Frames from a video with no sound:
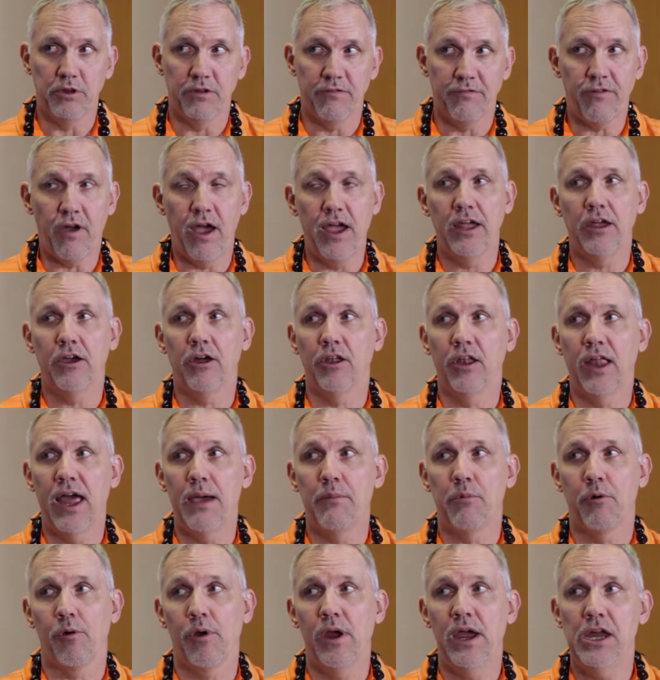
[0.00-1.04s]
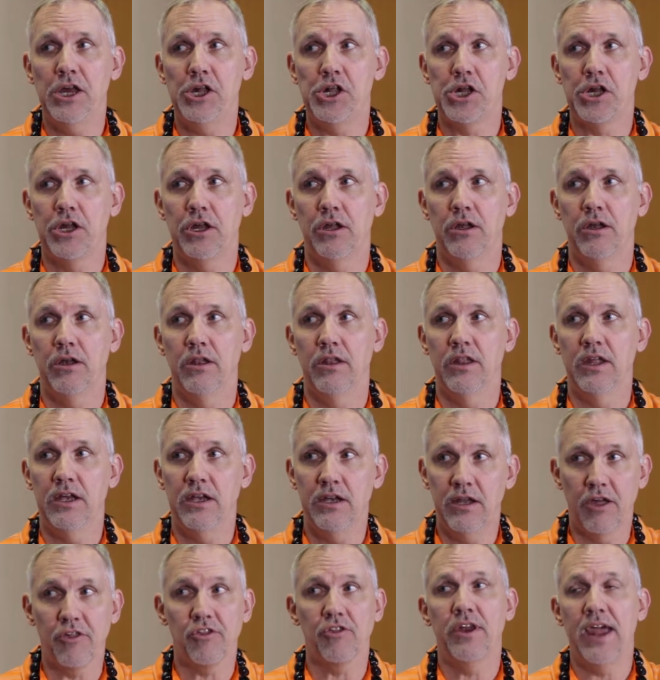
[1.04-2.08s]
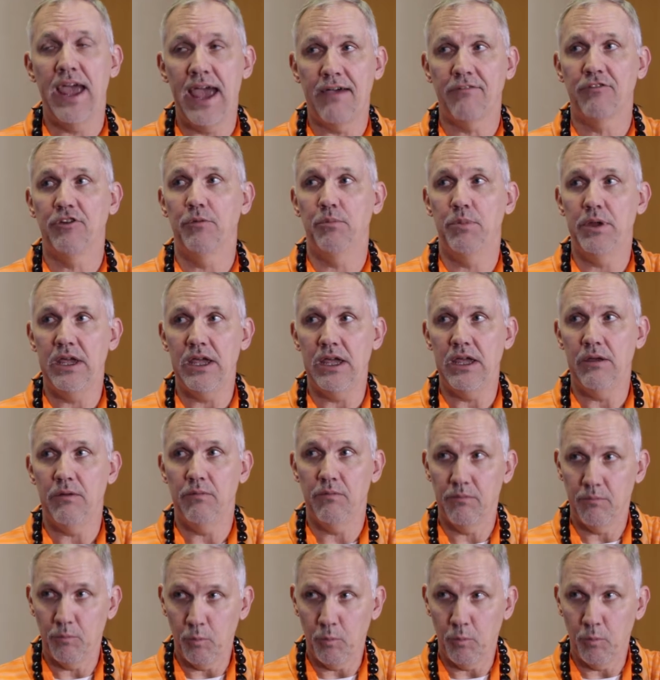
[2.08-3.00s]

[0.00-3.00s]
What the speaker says: to find collaboration that doesn't have to be